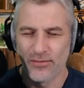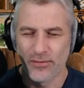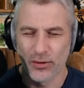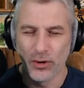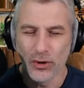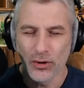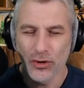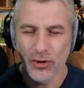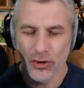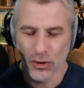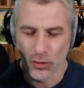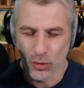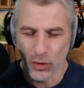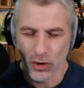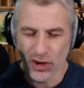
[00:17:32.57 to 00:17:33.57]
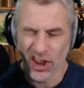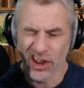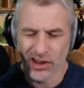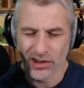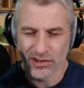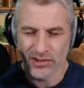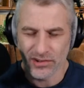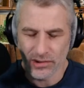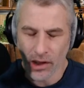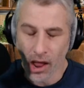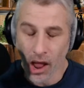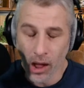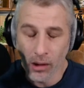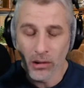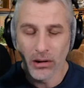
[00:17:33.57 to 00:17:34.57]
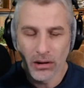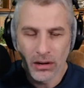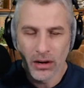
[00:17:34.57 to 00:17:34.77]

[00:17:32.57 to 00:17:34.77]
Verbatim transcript: for two days now,